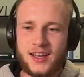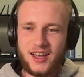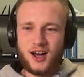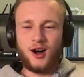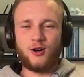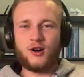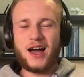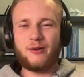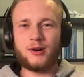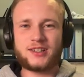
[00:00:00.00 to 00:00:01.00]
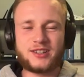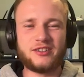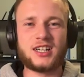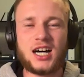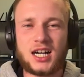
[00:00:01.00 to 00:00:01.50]
All right, what is
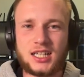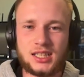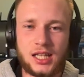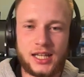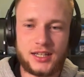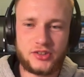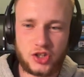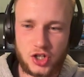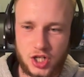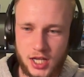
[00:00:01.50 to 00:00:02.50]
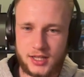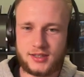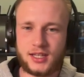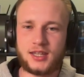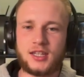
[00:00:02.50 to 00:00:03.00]
going on, ladies and
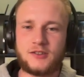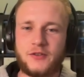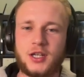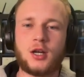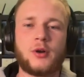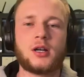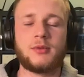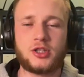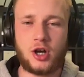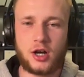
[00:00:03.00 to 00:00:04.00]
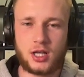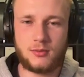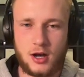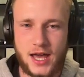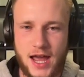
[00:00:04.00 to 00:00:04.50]
gents? In this video, we're going to be talking
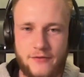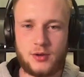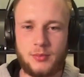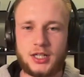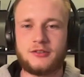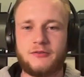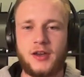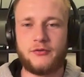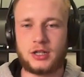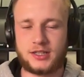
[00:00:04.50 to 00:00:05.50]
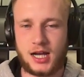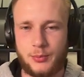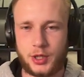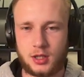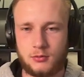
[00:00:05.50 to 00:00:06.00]
about everybody's favorite
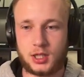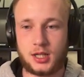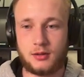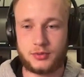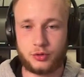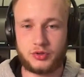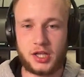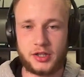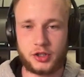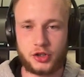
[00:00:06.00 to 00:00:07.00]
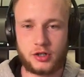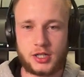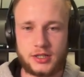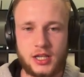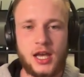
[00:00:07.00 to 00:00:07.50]
topic when it comes to selling
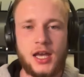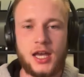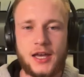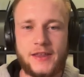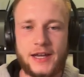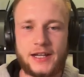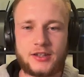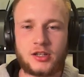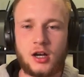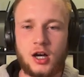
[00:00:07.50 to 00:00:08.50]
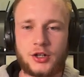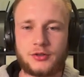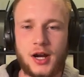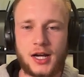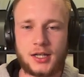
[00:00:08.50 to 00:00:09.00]
insurance, and that is
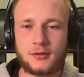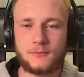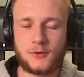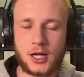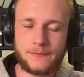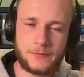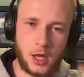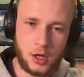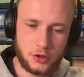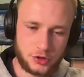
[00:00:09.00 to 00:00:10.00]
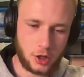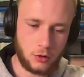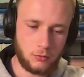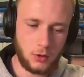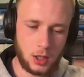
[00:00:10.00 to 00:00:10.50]
underwriting, right?
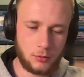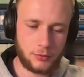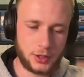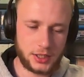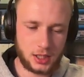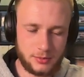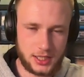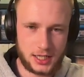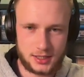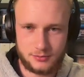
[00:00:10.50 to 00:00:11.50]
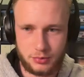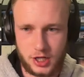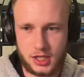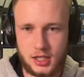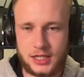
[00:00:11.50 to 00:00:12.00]
So what we're really going to be kind of
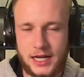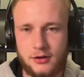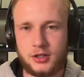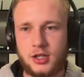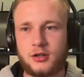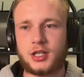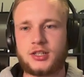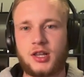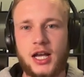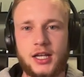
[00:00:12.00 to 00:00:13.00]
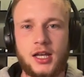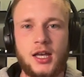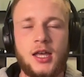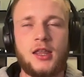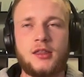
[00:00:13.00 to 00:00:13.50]
breaking down here is like
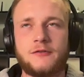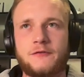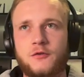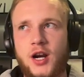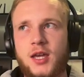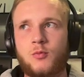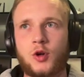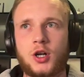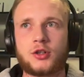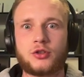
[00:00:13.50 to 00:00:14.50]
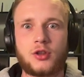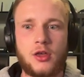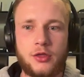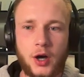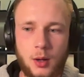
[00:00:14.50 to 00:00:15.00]
the frameworks or the
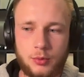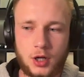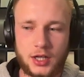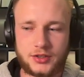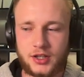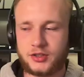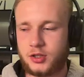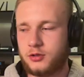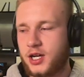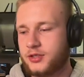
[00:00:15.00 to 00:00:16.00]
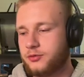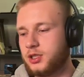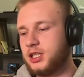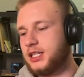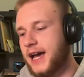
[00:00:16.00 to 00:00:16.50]
thought process that you guys
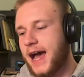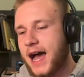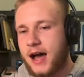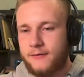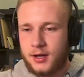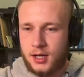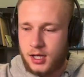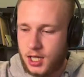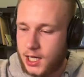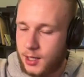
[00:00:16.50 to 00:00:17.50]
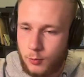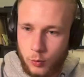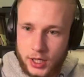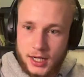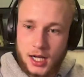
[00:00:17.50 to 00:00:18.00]
really need to have
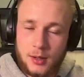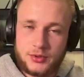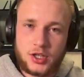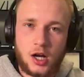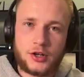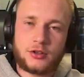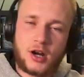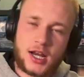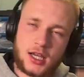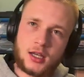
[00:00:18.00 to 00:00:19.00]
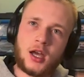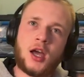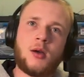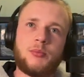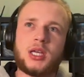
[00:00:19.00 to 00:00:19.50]
when it comes to underwriting,
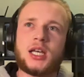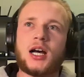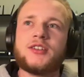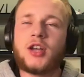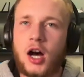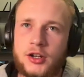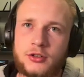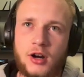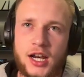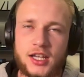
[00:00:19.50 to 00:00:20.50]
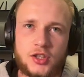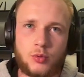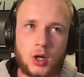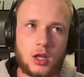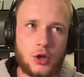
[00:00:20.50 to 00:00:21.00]
because underwriting is
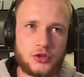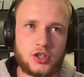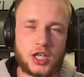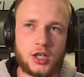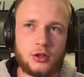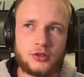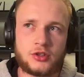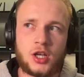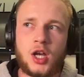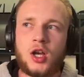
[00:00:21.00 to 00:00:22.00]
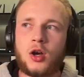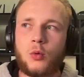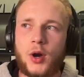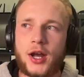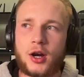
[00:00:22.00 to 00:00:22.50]
one of those skills
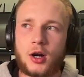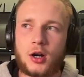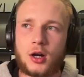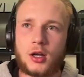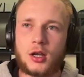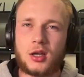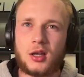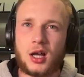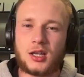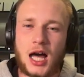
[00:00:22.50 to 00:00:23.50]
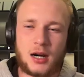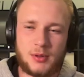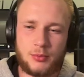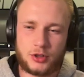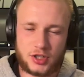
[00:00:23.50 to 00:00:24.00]
where a lot of
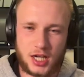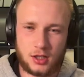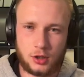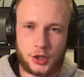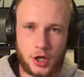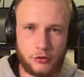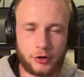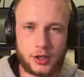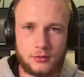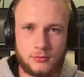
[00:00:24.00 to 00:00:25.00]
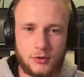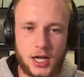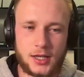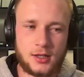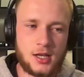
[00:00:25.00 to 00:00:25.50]
people just kind of look over it,
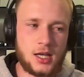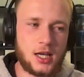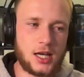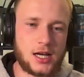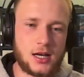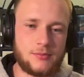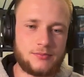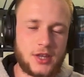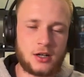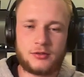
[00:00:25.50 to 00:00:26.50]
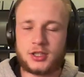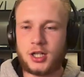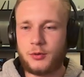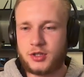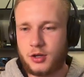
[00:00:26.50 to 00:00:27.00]
right? They don't really
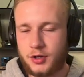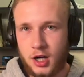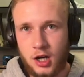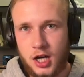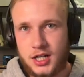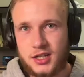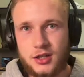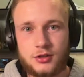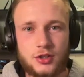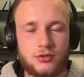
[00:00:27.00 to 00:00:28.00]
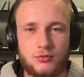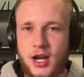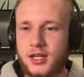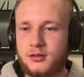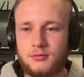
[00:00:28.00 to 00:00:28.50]
know what's going on, and they'll just
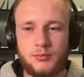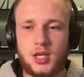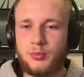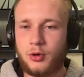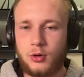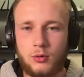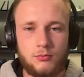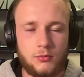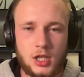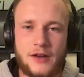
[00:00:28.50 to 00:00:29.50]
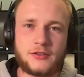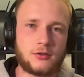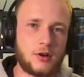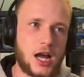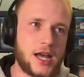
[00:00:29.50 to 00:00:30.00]
write people left
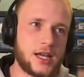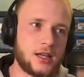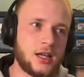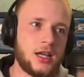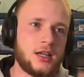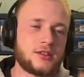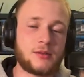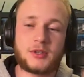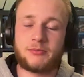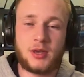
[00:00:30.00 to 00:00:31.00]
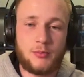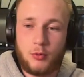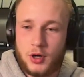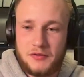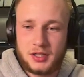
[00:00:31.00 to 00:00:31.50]
and right. Some people
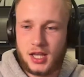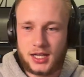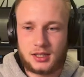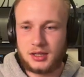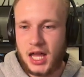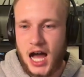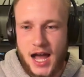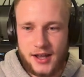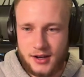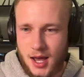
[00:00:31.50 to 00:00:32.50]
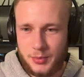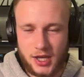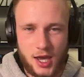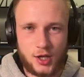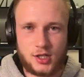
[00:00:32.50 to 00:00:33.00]
will even like lie on
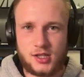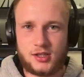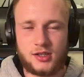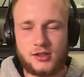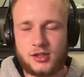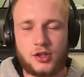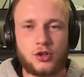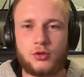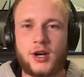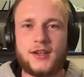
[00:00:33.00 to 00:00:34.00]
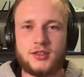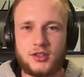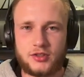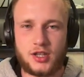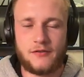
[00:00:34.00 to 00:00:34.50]
applications. Like the
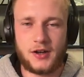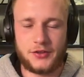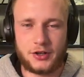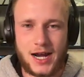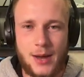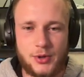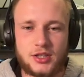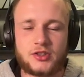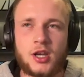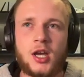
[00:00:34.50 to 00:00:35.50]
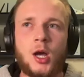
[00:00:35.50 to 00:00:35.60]
craziest stuff out there happens.